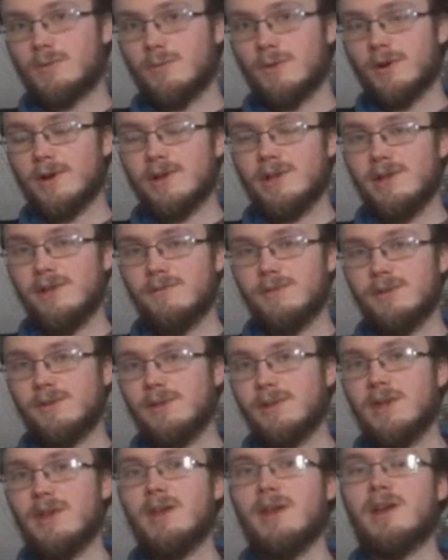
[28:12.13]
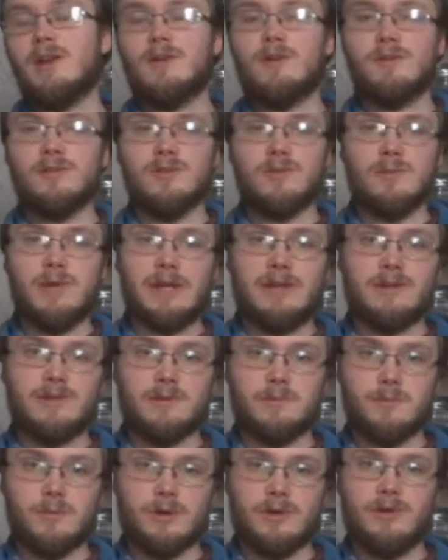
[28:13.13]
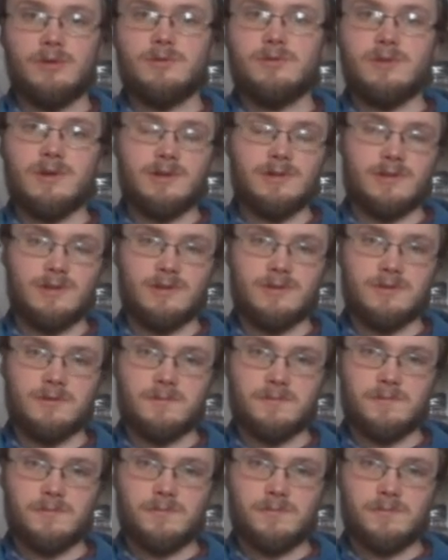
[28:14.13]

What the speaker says: more evenly and also makes them more nutritious.